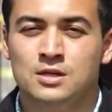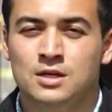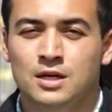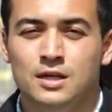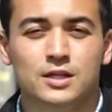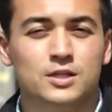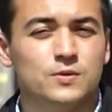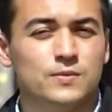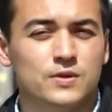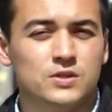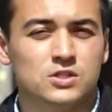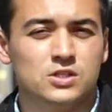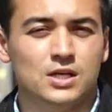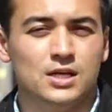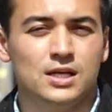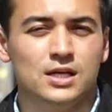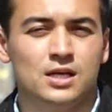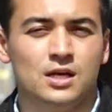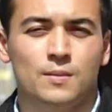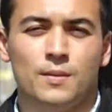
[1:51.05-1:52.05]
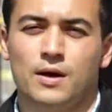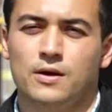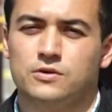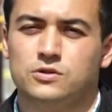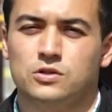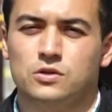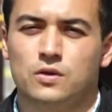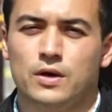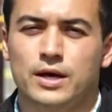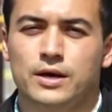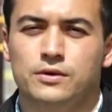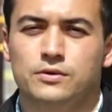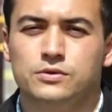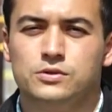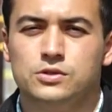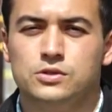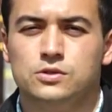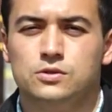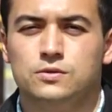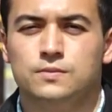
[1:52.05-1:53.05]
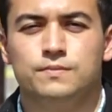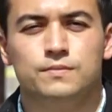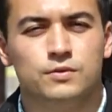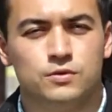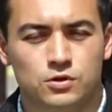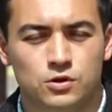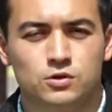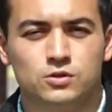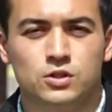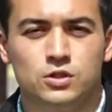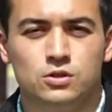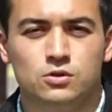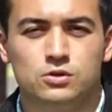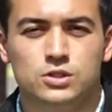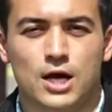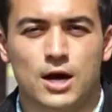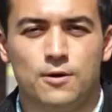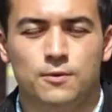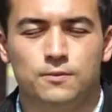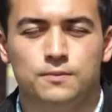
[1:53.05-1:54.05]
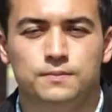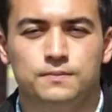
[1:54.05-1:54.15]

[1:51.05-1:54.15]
In Elizabeth City, I'm Alex Littlehales, 13 News Now.